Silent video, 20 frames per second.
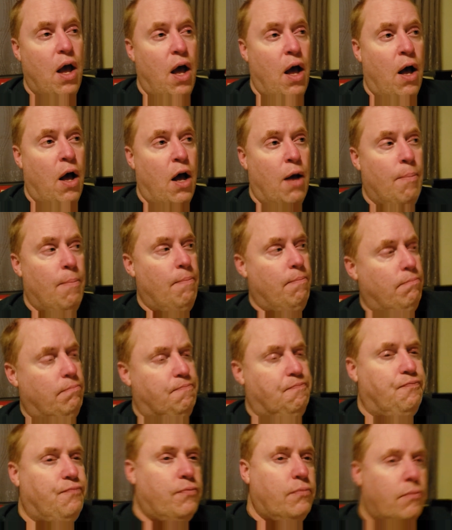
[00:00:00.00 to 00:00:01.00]
Um,
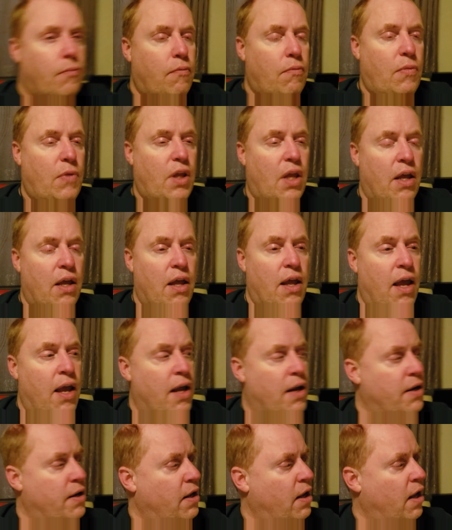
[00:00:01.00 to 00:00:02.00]

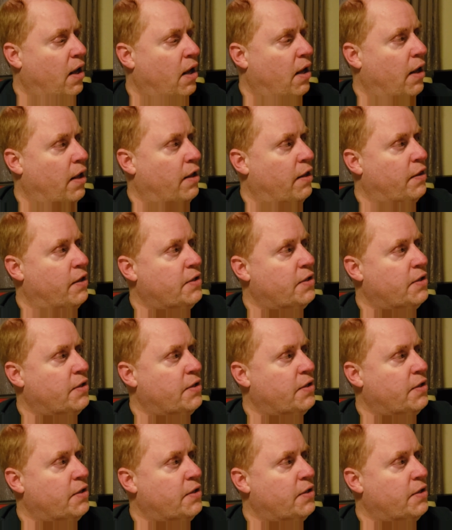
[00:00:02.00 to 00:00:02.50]
and uh,